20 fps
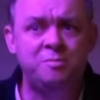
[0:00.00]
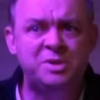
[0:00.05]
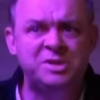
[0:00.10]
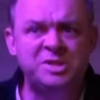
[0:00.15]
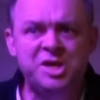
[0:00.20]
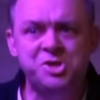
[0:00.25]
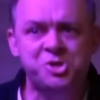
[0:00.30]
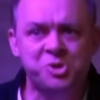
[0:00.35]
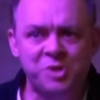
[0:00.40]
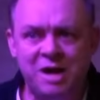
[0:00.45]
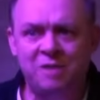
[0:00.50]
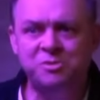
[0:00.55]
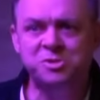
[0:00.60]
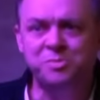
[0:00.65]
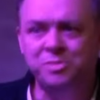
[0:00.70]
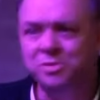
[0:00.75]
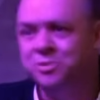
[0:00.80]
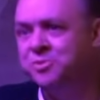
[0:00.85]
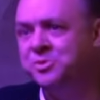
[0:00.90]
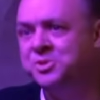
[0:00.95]
potential
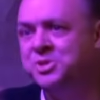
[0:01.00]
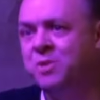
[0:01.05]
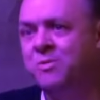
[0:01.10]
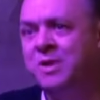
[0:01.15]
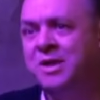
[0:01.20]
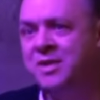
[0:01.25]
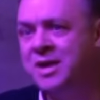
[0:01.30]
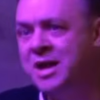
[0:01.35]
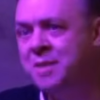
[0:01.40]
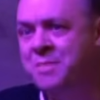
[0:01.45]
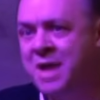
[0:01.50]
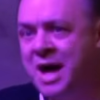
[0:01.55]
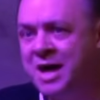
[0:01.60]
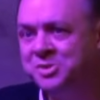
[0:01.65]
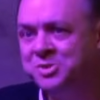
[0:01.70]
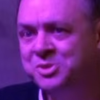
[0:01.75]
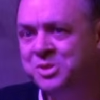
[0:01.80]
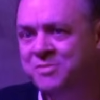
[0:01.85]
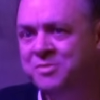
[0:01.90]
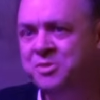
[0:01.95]
house builders in a way that I'm
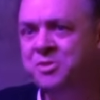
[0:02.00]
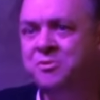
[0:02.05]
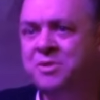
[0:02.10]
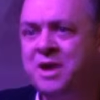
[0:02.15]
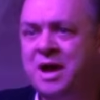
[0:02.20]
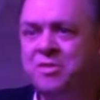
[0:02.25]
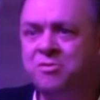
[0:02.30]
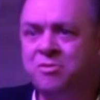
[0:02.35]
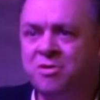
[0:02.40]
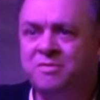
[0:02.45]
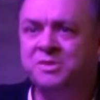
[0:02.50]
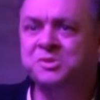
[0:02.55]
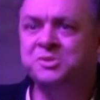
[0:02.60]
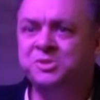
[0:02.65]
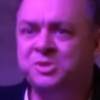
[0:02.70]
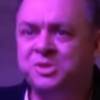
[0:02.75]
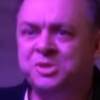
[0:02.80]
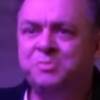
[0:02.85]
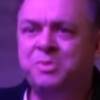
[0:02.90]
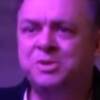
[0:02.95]
not, even though neither of
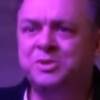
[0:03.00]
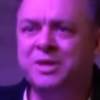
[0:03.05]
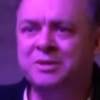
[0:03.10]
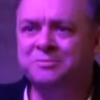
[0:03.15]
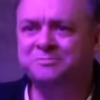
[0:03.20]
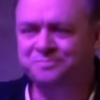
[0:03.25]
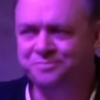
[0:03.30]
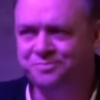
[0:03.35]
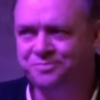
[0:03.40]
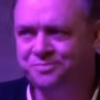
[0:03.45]
us is building.